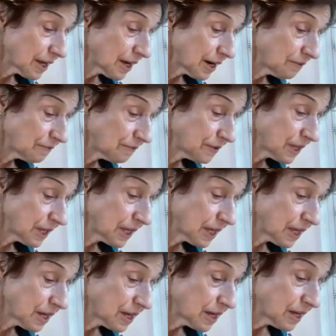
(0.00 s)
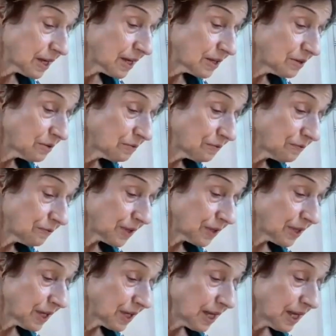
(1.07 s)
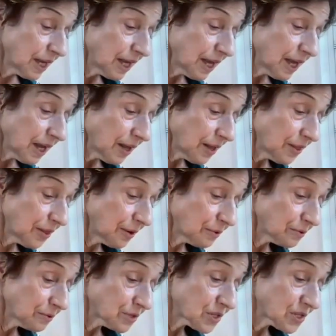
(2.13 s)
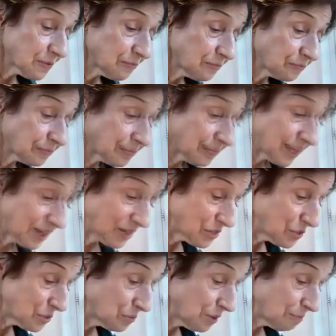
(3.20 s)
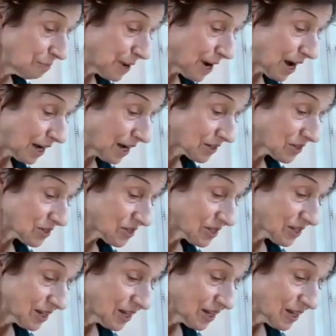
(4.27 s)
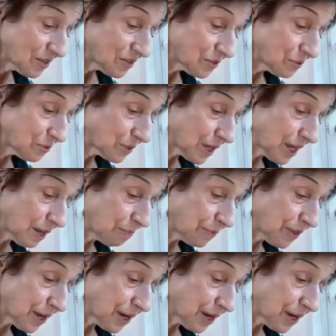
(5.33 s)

Carefully, you fit those into a box to keep